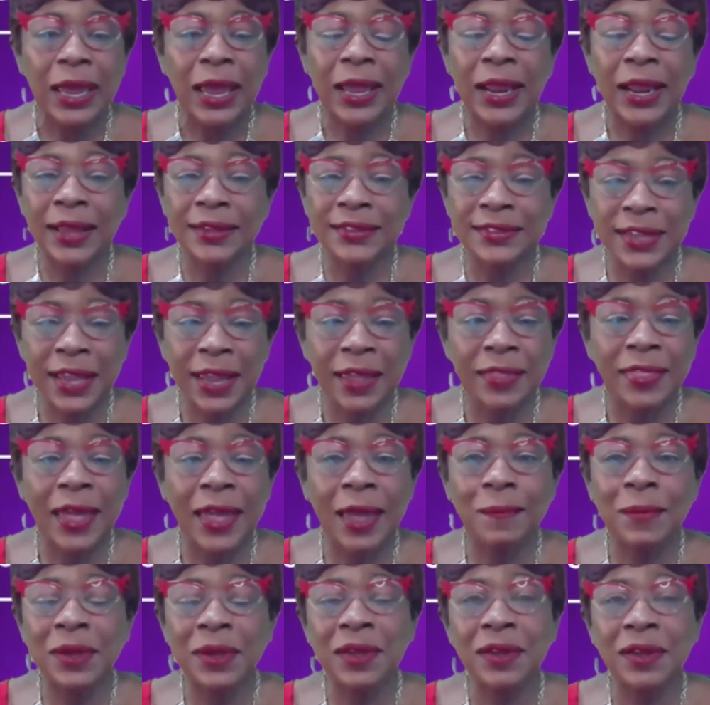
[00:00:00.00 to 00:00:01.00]
And I say
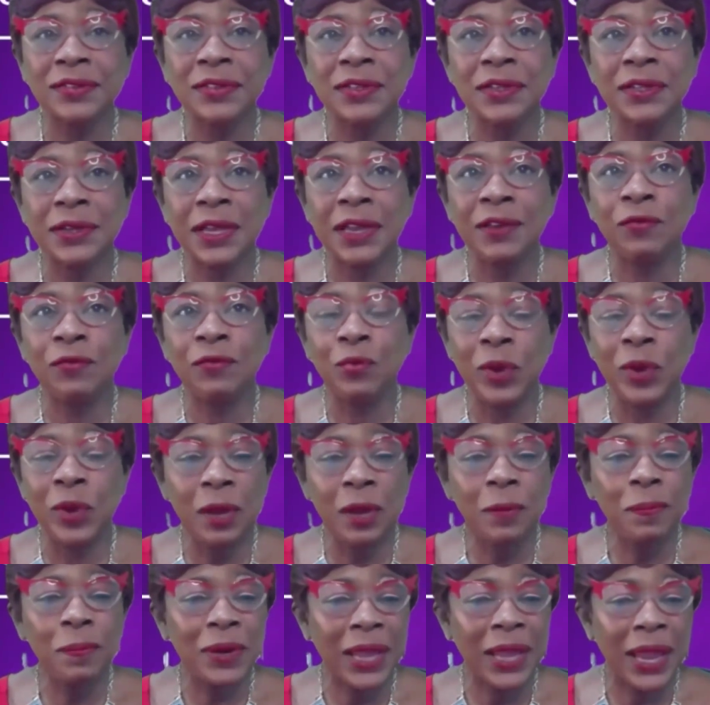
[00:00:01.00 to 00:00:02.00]
that because if we
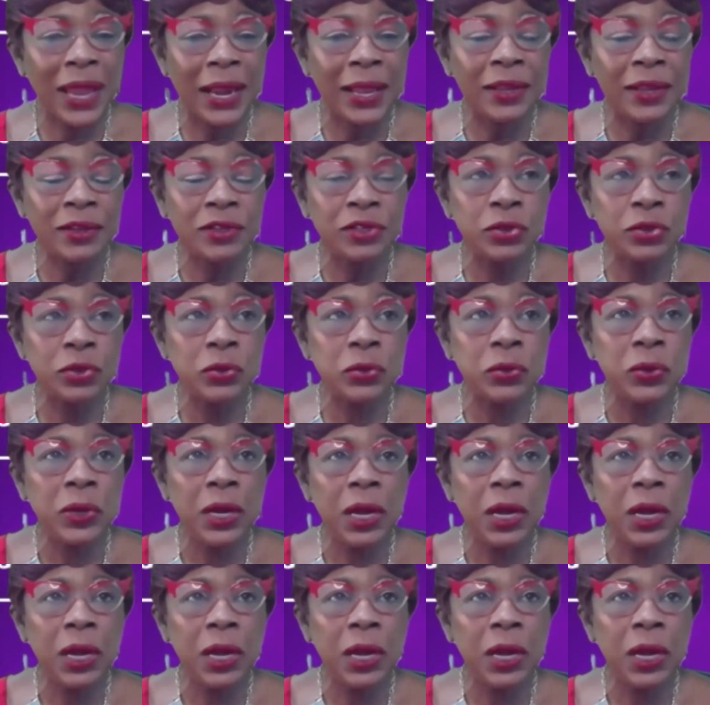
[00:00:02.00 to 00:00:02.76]
are planning to